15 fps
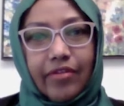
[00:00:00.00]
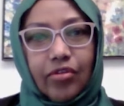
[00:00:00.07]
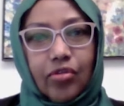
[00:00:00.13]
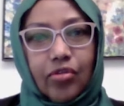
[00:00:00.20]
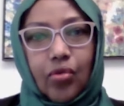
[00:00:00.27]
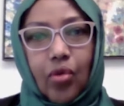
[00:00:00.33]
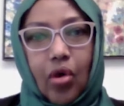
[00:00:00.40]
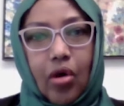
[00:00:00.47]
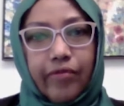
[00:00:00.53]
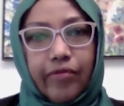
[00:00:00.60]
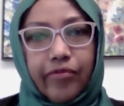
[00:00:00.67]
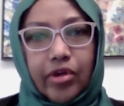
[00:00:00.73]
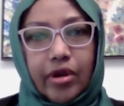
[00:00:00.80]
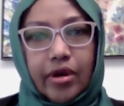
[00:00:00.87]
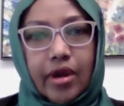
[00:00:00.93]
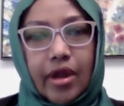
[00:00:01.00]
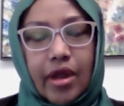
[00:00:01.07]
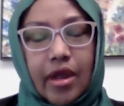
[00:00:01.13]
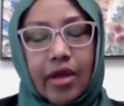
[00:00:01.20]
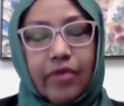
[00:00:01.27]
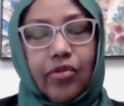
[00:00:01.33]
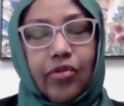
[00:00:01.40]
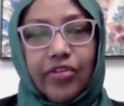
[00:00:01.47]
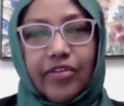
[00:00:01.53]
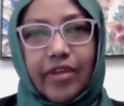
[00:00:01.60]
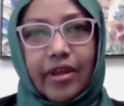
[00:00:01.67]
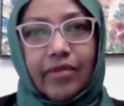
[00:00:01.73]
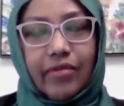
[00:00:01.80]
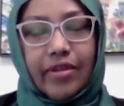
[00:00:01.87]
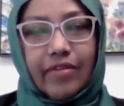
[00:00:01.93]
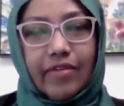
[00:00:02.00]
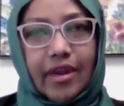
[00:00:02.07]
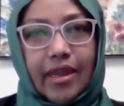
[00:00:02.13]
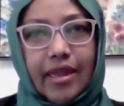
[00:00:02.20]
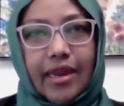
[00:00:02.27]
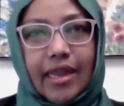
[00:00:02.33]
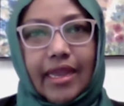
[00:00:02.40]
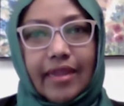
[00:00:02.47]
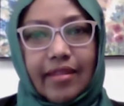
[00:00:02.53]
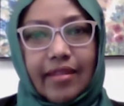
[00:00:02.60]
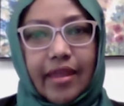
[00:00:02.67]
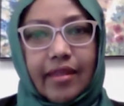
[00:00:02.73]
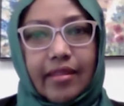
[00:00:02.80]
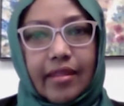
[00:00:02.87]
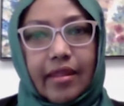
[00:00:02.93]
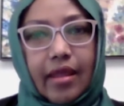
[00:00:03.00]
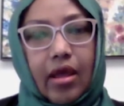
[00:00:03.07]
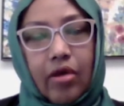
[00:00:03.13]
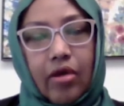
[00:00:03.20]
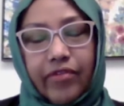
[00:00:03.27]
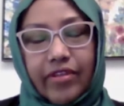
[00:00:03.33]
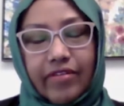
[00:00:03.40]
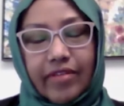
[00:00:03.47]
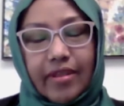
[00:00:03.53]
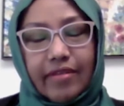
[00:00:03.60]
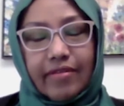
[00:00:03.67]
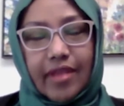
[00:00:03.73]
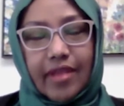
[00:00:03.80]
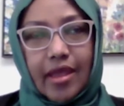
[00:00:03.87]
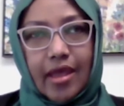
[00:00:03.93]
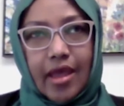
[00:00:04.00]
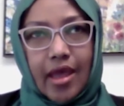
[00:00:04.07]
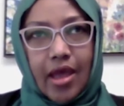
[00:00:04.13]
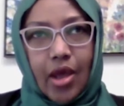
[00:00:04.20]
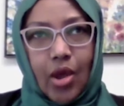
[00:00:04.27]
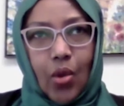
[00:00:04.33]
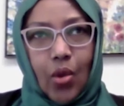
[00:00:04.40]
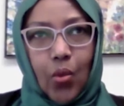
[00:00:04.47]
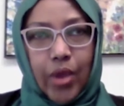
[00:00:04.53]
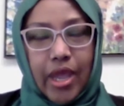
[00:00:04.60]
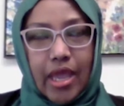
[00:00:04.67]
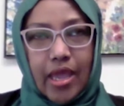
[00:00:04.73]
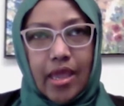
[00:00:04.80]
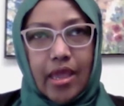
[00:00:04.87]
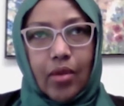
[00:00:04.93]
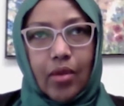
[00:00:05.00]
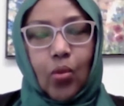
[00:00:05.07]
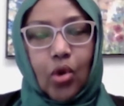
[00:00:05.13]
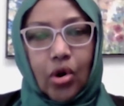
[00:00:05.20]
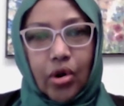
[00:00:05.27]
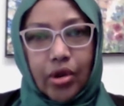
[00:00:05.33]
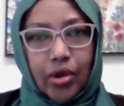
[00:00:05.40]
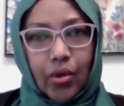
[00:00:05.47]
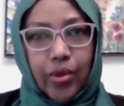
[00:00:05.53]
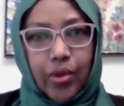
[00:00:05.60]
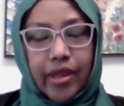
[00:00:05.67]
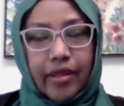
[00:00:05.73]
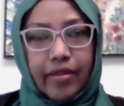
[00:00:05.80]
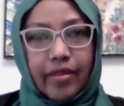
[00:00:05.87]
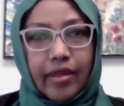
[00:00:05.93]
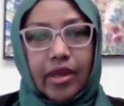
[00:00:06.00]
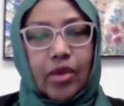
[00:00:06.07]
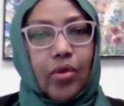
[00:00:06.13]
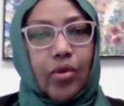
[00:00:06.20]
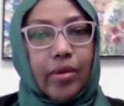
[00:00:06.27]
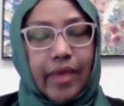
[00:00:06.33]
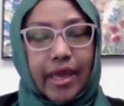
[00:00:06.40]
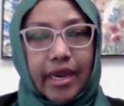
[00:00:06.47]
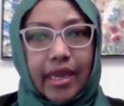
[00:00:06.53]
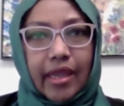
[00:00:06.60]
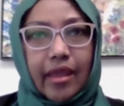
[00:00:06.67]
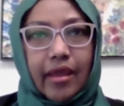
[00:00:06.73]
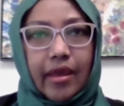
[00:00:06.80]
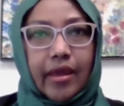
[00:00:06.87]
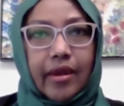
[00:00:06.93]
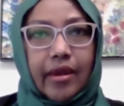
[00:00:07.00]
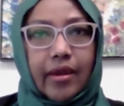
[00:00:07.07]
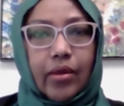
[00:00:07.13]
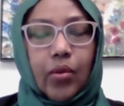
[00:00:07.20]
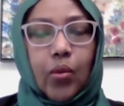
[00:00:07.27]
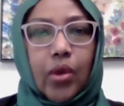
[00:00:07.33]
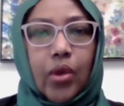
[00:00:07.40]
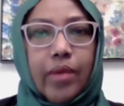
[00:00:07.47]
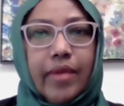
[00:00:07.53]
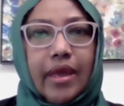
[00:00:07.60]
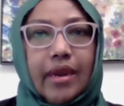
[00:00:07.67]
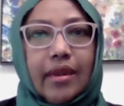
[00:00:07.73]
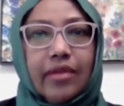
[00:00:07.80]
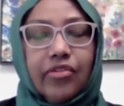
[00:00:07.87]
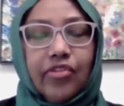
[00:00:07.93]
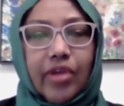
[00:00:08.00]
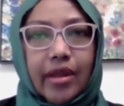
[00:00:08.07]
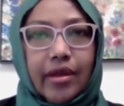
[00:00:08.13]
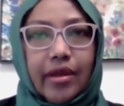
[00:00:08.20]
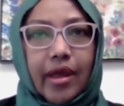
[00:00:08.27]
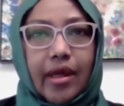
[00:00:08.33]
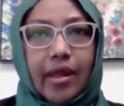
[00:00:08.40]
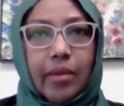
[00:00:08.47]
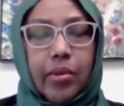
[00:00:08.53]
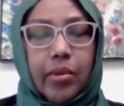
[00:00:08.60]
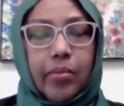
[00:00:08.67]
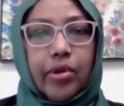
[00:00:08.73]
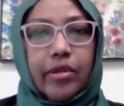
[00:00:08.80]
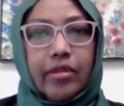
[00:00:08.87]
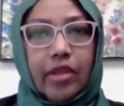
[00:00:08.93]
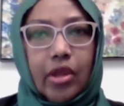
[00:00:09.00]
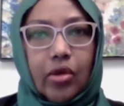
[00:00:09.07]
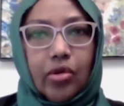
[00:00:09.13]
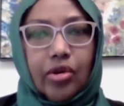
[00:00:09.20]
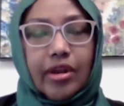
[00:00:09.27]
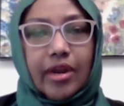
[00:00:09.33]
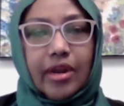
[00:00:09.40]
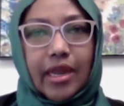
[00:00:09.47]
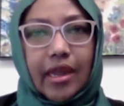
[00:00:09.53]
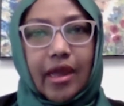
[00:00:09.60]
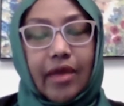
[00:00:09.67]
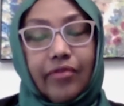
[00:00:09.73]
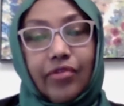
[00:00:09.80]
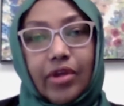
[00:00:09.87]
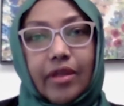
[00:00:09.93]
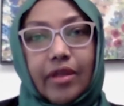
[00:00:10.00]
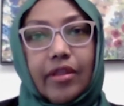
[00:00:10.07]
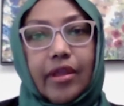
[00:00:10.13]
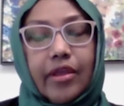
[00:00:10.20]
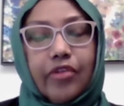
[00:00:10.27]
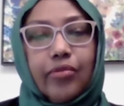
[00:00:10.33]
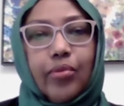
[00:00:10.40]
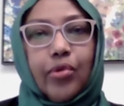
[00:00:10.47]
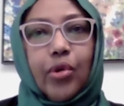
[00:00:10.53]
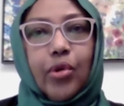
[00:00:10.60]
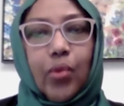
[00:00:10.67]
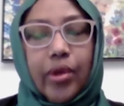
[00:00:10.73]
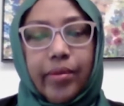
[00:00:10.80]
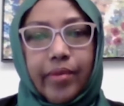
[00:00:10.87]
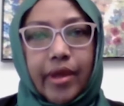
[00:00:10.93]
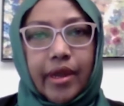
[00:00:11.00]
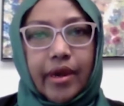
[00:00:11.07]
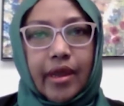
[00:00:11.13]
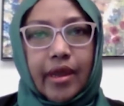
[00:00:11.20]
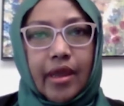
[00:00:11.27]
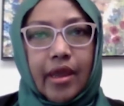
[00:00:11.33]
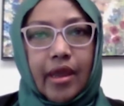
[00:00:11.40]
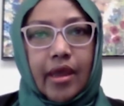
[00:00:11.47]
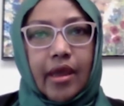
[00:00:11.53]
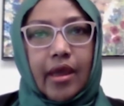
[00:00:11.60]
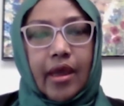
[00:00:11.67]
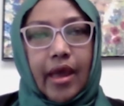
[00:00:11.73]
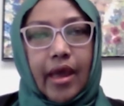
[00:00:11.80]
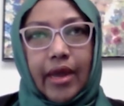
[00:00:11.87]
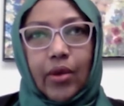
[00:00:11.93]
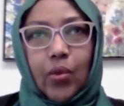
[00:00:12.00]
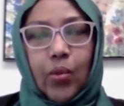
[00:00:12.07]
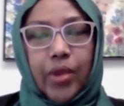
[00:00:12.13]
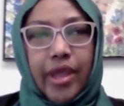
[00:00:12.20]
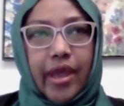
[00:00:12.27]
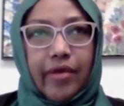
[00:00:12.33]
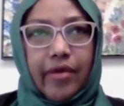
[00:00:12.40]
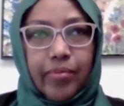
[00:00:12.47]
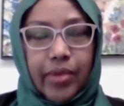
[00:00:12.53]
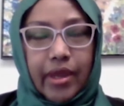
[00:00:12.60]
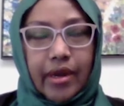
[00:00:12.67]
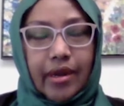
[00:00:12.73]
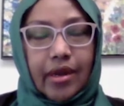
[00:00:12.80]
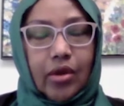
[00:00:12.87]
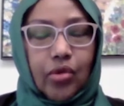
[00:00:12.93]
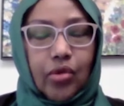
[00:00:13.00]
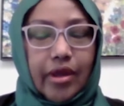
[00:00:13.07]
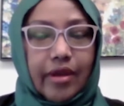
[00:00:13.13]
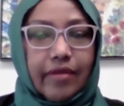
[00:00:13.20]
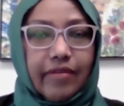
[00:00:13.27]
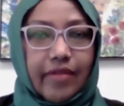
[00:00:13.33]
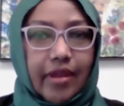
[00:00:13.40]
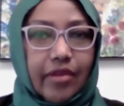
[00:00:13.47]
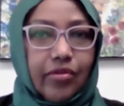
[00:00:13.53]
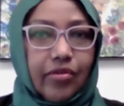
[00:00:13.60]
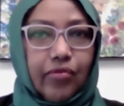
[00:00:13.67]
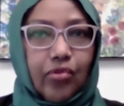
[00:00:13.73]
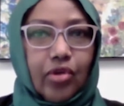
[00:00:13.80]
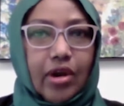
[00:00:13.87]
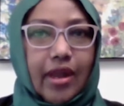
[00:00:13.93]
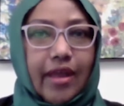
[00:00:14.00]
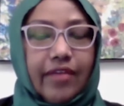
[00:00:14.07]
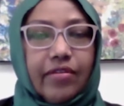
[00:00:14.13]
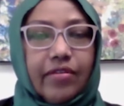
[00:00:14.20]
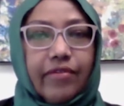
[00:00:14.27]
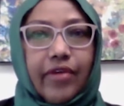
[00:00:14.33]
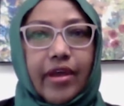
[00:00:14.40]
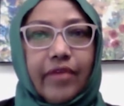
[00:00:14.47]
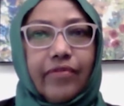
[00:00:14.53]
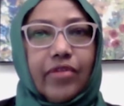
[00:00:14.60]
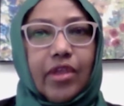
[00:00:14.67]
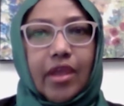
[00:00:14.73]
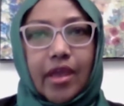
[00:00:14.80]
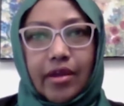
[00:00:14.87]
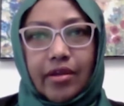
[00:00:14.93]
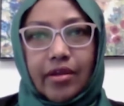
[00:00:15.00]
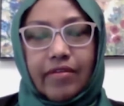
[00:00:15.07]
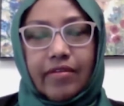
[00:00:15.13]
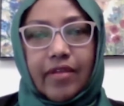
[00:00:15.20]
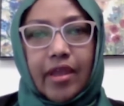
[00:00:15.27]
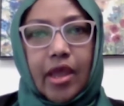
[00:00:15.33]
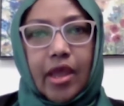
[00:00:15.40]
to offer for service in elected offices. We work with the new American women in general, but particularly African diaspora women. And we have been an organization for the last 5 years.